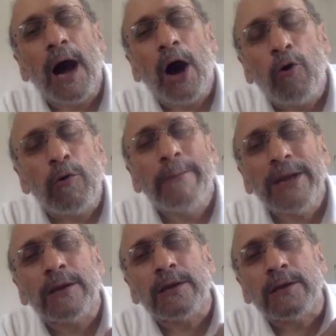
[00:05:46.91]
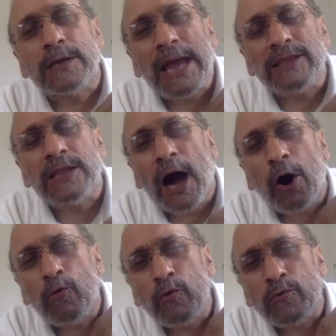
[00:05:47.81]
how, I mean, can the,
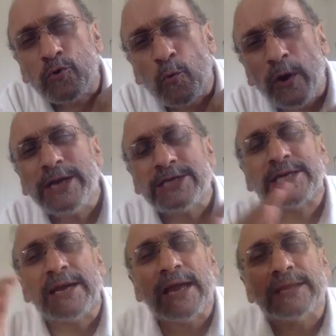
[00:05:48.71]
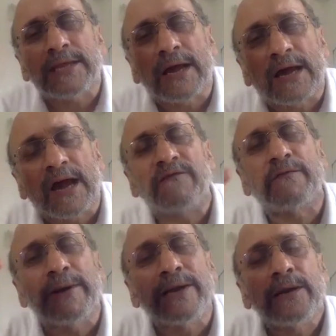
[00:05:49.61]
how, to what extent can the
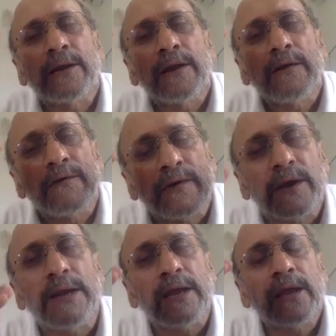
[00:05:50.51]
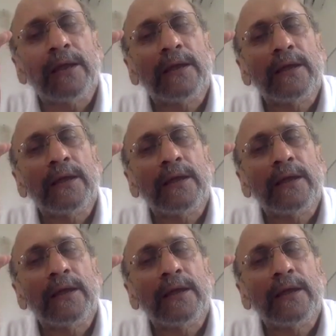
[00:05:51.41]
government really